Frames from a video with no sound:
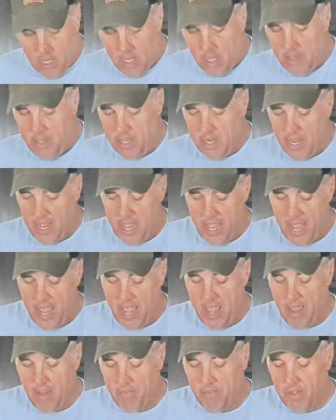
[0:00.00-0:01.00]
And then I
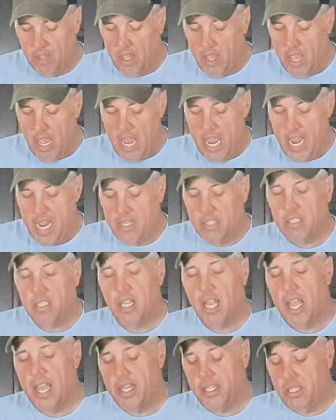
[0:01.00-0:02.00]
have 8
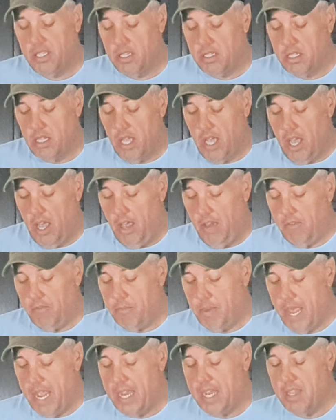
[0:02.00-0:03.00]
slices
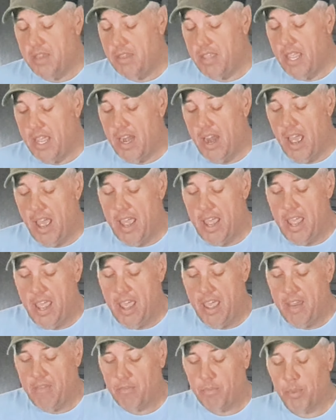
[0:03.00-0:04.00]
of bacon that I
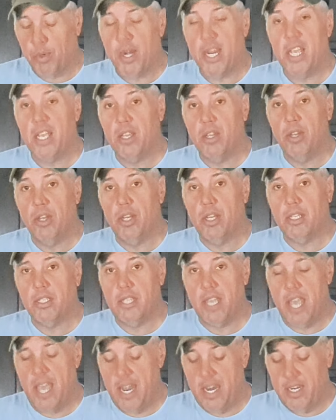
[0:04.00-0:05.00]
had
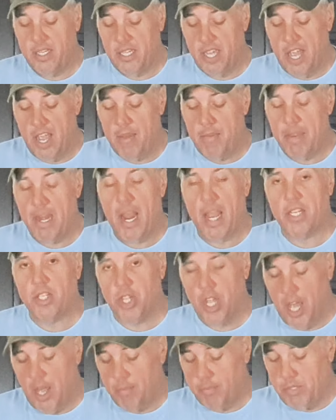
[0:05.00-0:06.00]
pre-cooked ahead of time and I
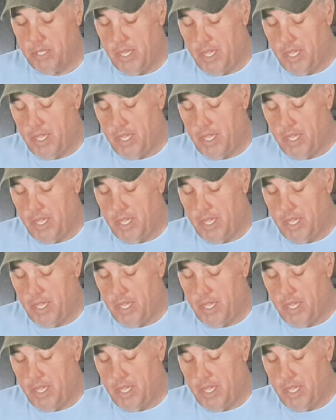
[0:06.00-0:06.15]
chopped